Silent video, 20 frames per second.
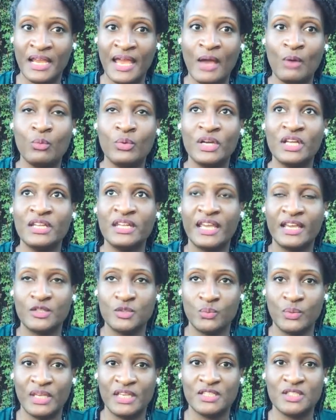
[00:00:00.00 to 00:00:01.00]
I will next
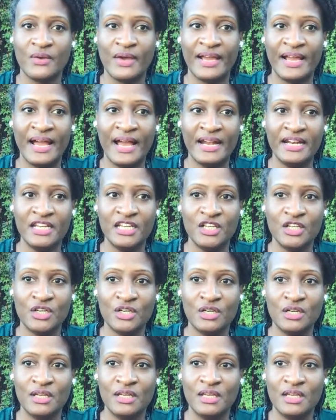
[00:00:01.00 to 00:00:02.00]
week. So I got
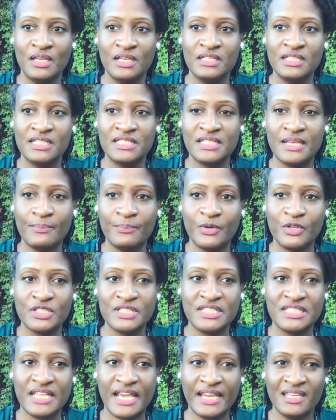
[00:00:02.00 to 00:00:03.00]
here December
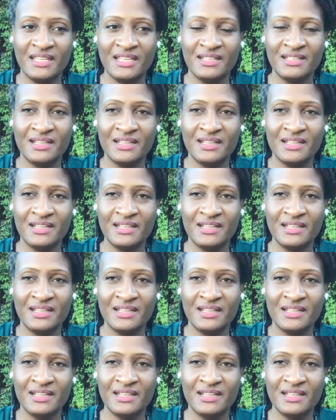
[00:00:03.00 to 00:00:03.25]
2nd.